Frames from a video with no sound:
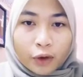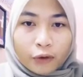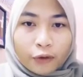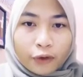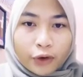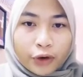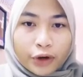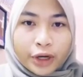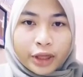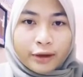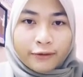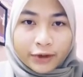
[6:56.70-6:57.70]
for
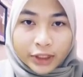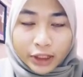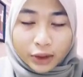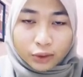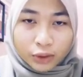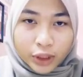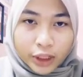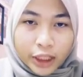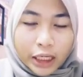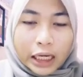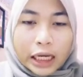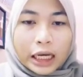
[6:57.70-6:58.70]
the physics student,
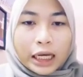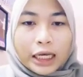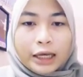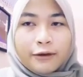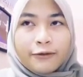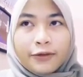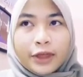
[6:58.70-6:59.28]
if